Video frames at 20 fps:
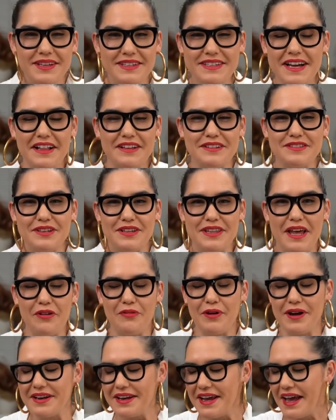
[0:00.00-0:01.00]
the Italians on that
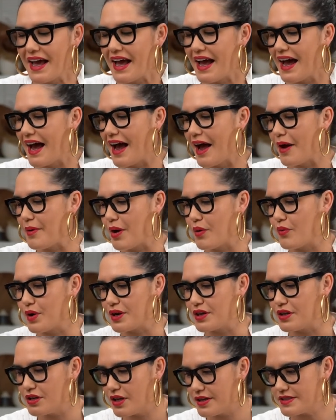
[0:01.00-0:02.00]
one. Um, I
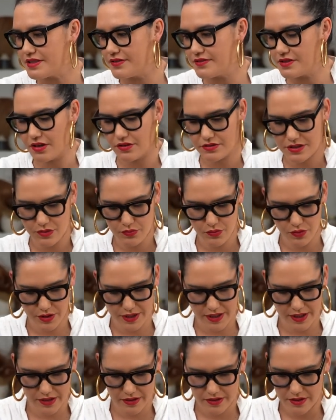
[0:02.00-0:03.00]
want lots of salty
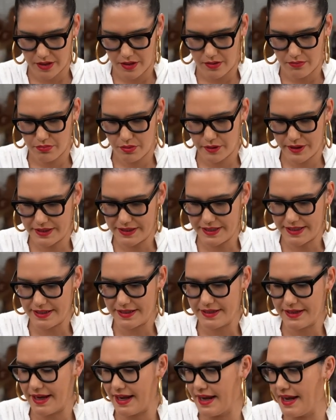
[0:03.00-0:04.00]
water
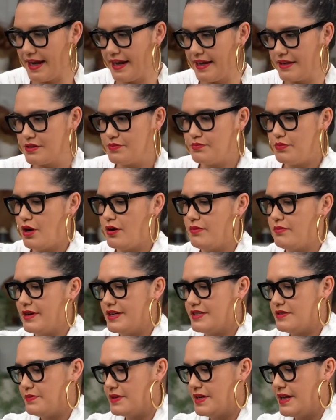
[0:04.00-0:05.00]
boiling and pop
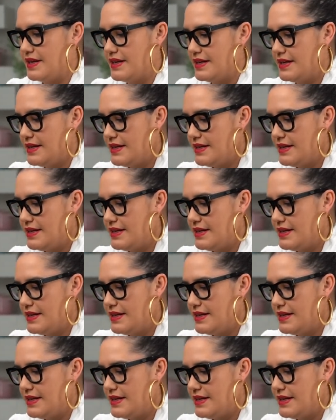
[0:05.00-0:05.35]
my spaghetti